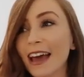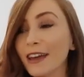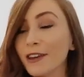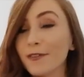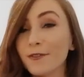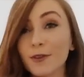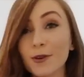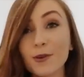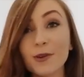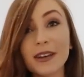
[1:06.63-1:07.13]

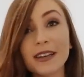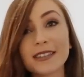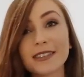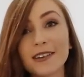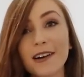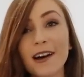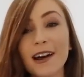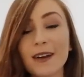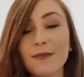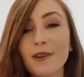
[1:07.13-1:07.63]
in a few
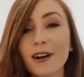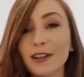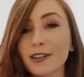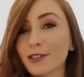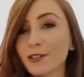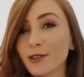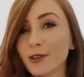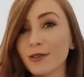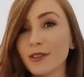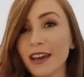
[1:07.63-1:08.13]
weeks time
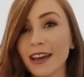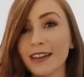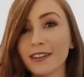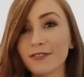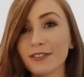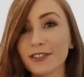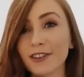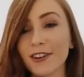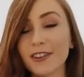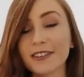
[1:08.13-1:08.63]
I'll show you the
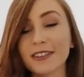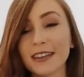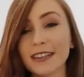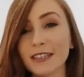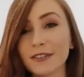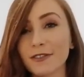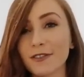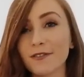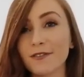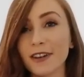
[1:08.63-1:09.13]
end result in
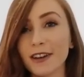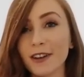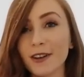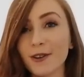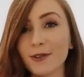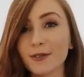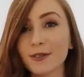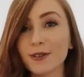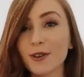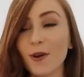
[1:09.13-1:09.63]
a different
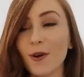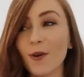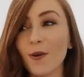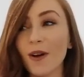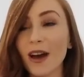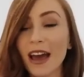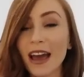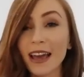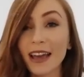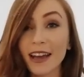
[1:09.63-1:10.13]
video.
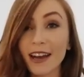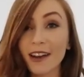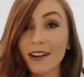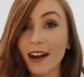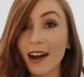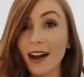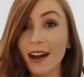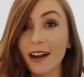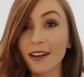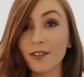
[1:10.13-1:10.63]
So
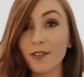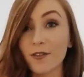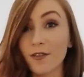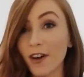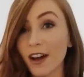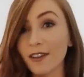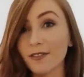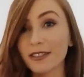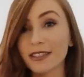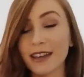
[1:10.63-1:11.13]
here are the five